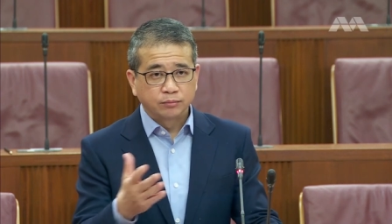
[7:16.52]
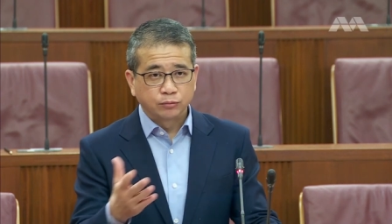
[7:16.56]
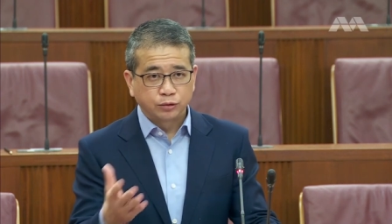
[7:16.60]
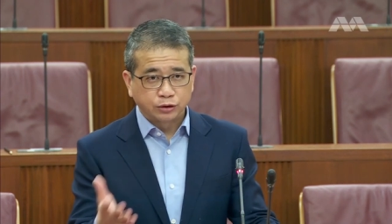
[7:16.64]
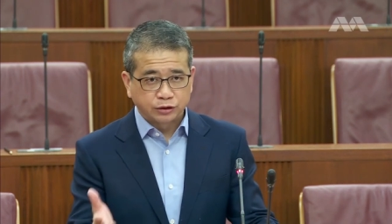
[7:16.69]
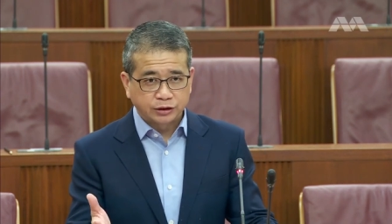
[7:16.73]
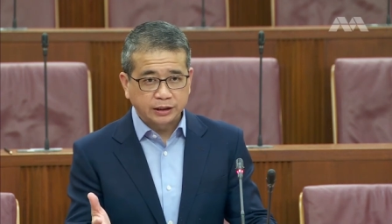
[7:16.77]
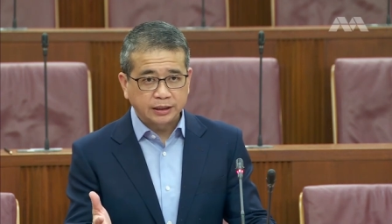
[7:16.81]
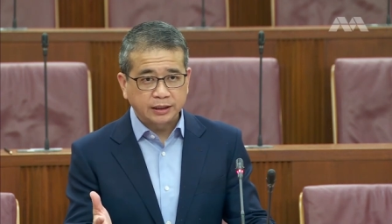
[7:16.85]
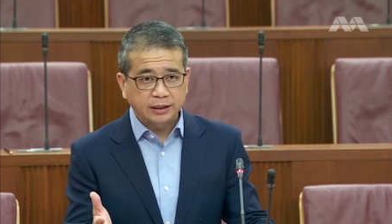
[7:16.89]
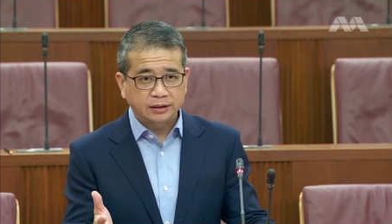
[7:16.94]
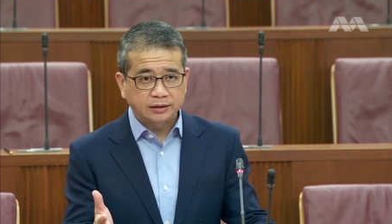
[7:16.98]

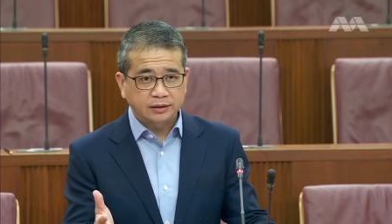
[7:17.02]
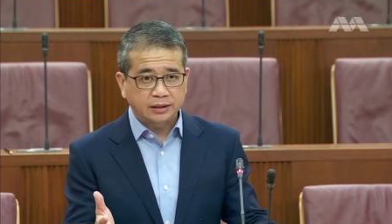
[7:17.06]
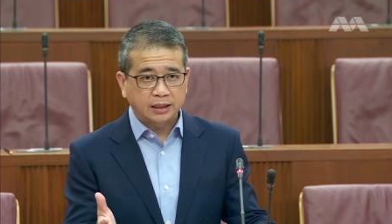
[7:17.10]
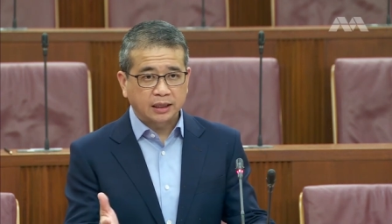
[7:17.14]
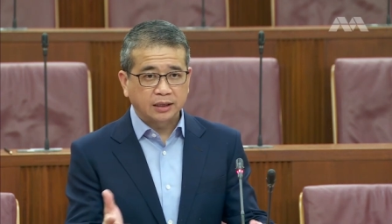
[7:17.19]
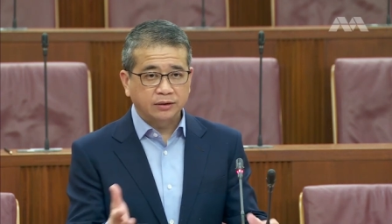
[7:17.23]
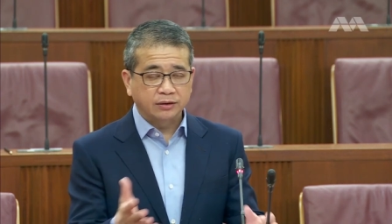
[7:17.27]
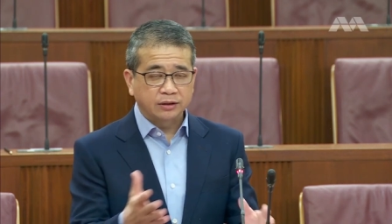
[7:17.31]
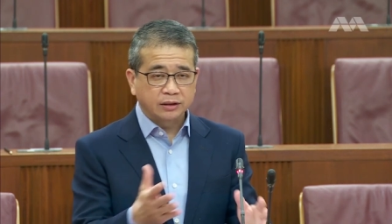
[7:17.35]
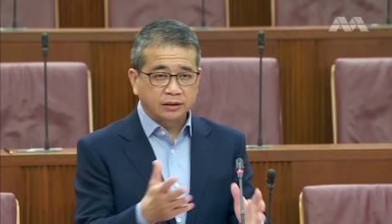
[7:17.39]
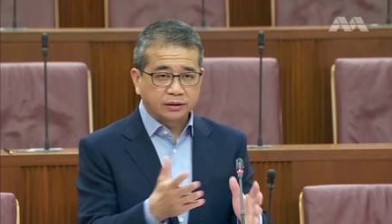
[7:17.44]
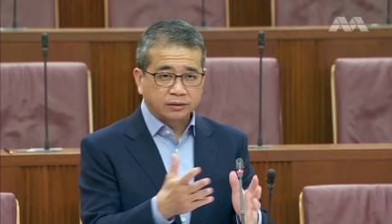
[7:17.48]
proceedings,
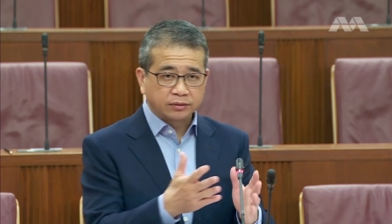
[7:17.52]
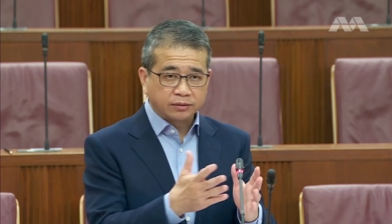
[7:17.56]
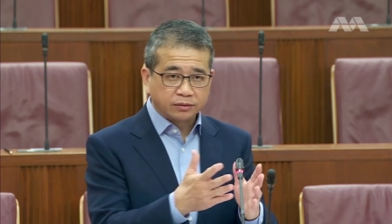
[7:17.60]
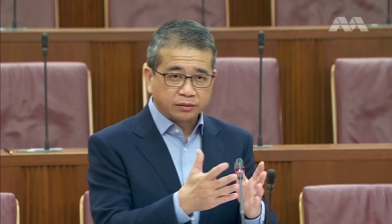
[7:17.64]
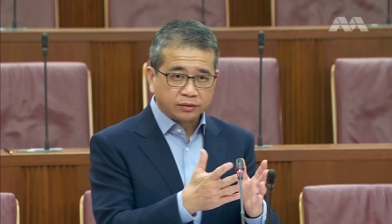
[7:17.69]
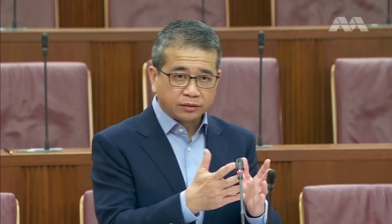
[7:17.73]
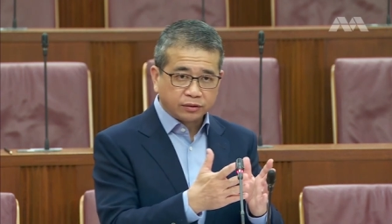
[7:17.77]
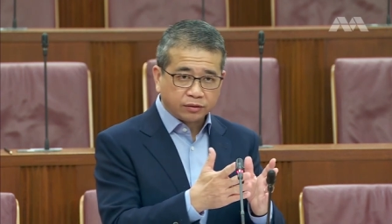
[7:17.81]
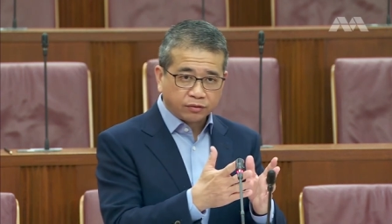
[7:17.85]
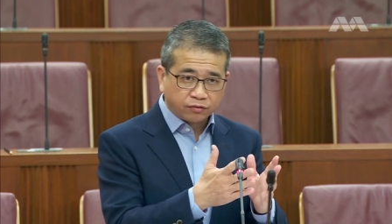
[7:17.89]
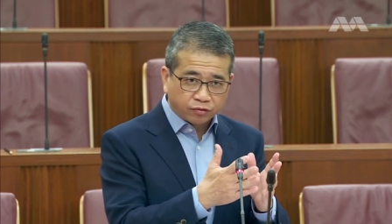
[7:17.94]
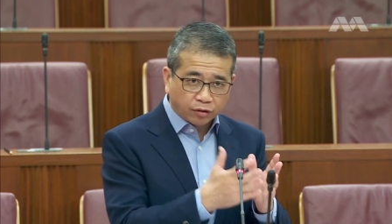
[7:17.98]
either
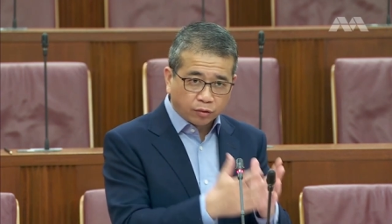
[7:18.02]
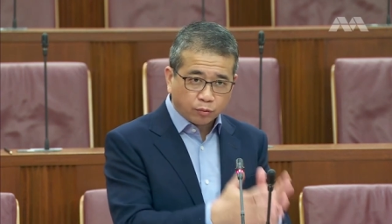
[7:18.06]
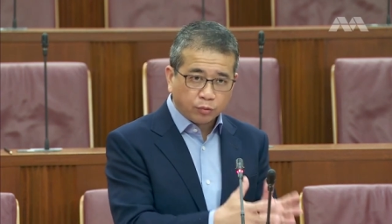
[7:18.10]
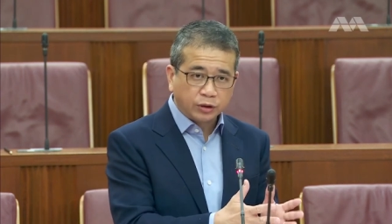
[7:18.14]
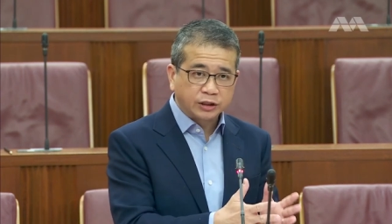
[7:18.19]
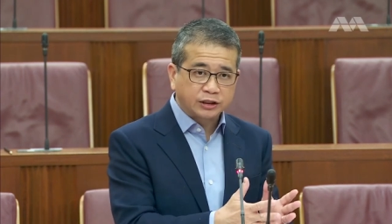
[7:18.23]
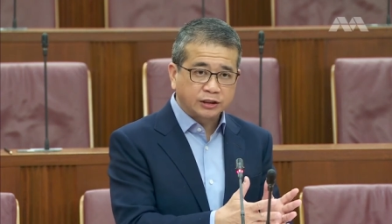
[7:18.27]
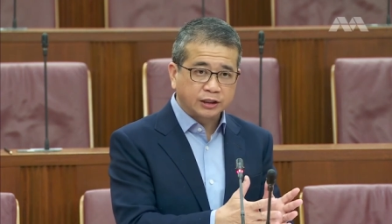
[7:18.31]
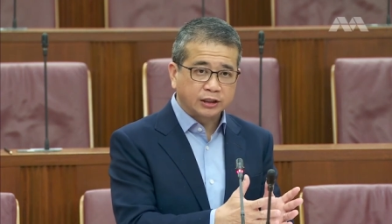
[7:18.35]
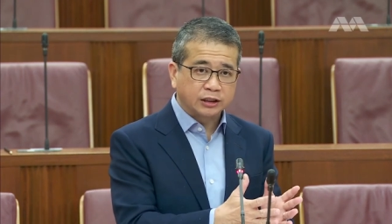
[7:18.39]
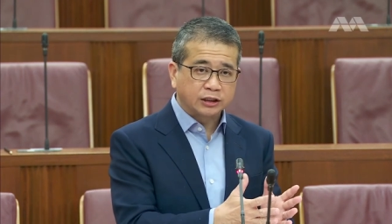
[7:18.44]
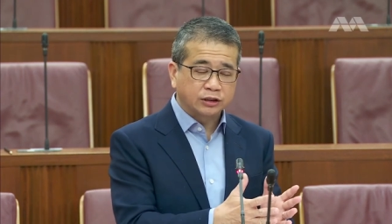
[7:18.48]
from
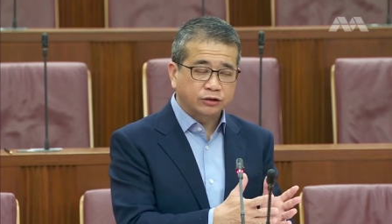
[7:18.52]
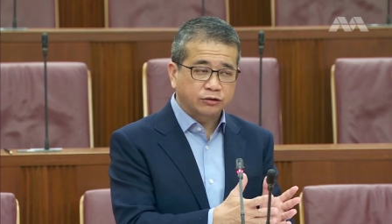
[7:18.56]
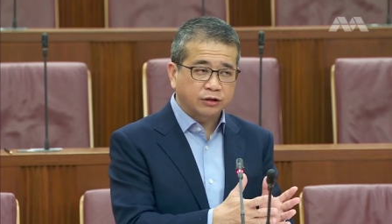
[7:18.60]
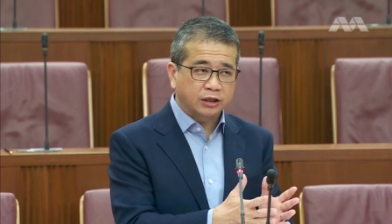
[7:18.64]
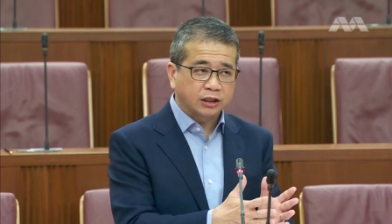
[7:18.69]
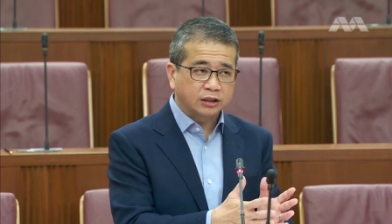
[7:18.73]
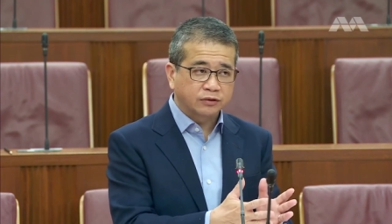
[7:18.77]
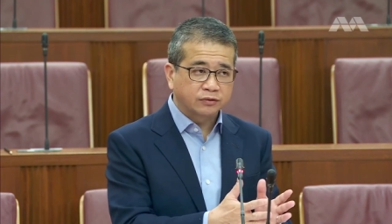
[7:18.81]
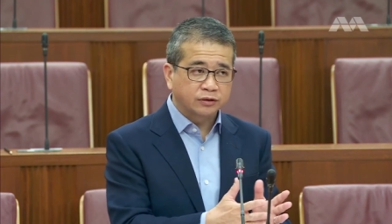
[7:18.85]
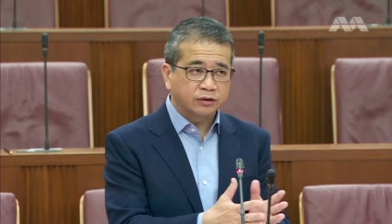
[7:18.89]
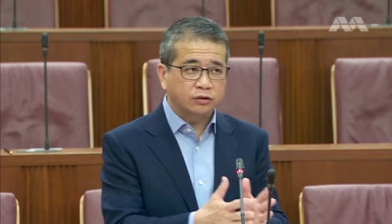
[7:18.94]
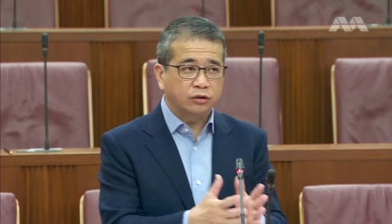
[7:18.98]
which it is
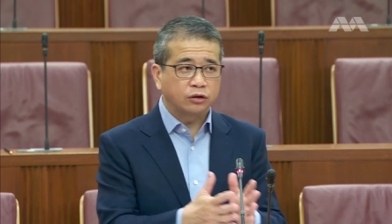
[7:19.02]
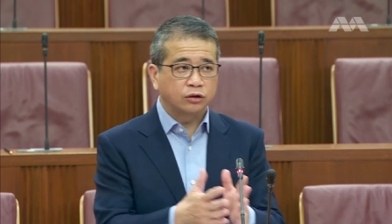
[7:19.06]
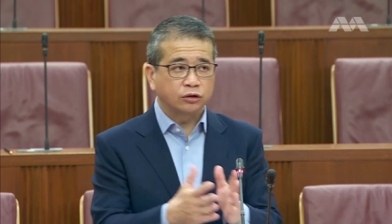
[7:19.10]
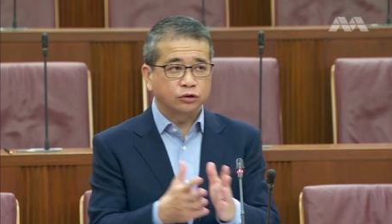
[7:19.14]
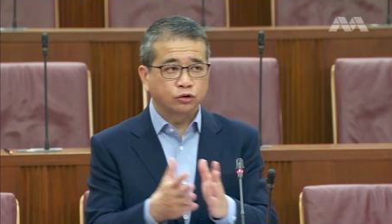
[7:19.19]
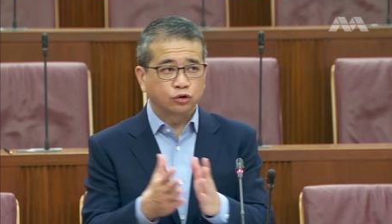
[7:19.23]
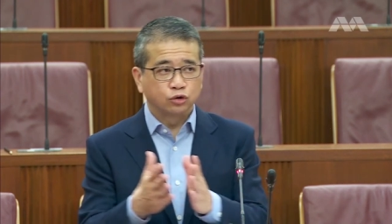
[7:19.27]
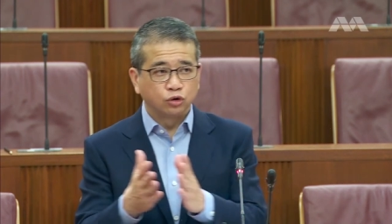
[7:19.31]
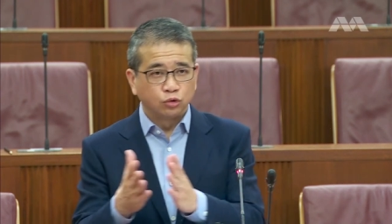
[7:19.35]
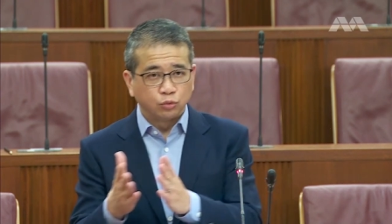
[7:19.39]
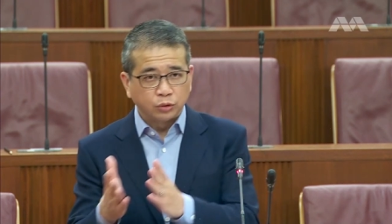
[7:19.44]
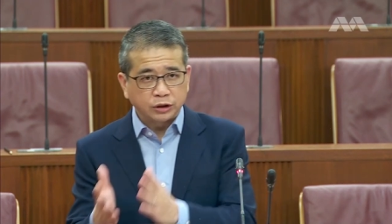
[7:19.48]
transferred
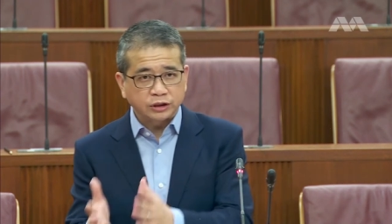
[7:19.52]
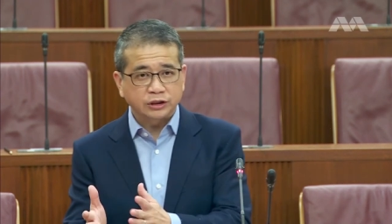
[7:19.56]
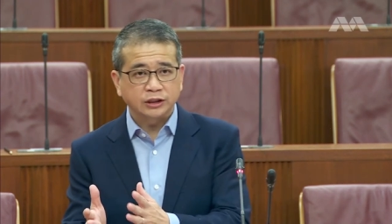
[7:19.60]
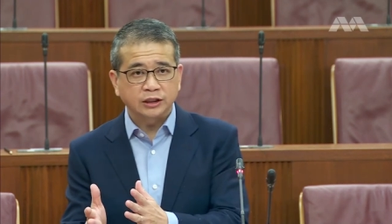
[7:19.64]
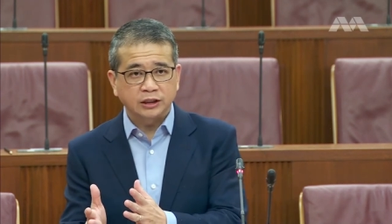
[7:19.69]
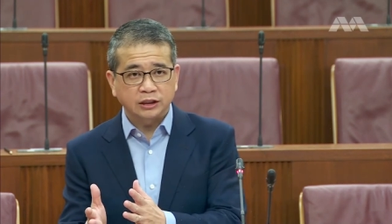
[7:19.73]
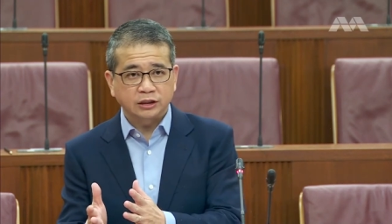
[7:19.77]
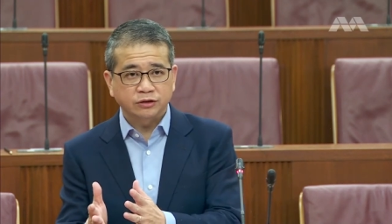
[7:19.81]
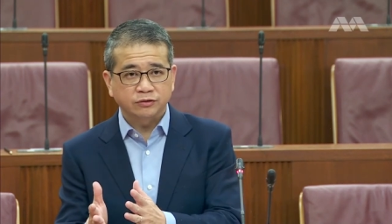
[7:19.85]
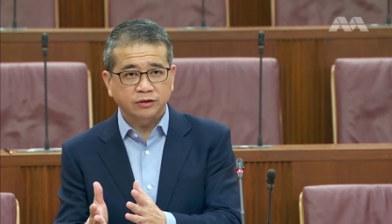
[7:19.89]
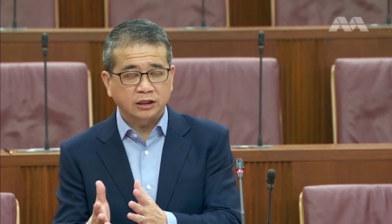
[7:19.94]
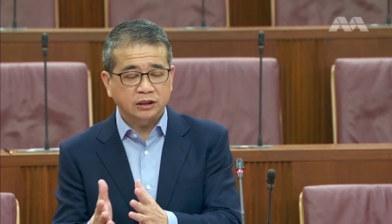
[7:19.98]
or to which
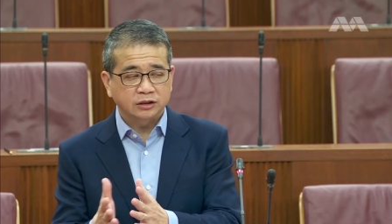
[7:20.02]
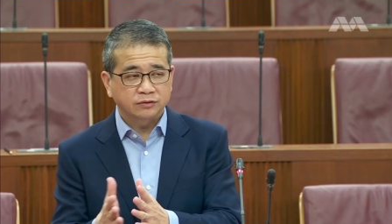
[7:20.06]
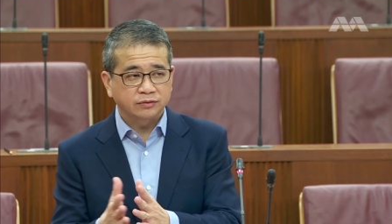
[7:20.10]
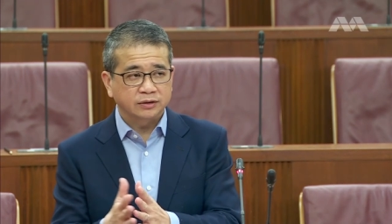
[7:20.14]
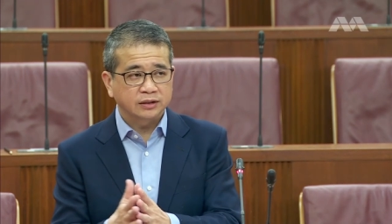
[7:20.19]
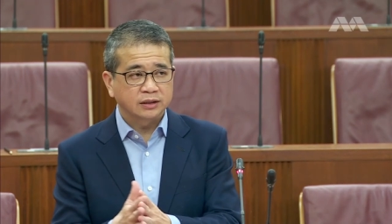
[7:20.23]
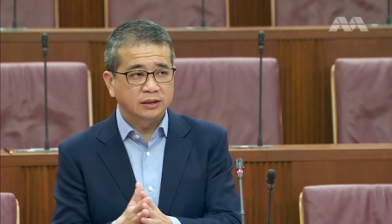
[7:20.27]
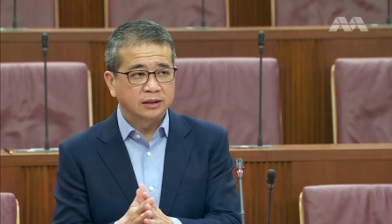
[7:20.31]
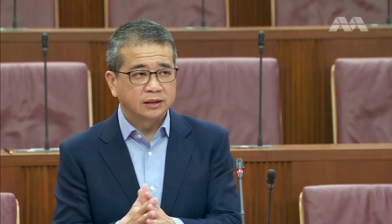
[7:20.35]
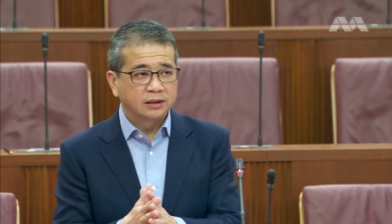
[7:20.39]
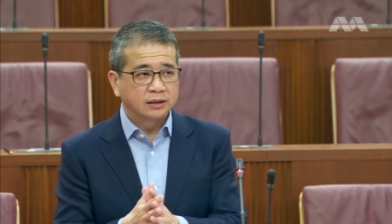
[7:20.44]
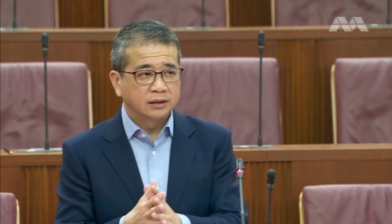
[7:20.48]
it is
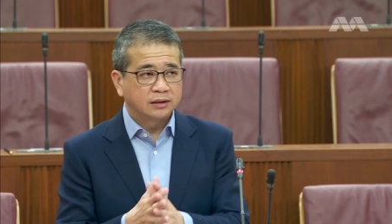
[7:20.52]
transferred,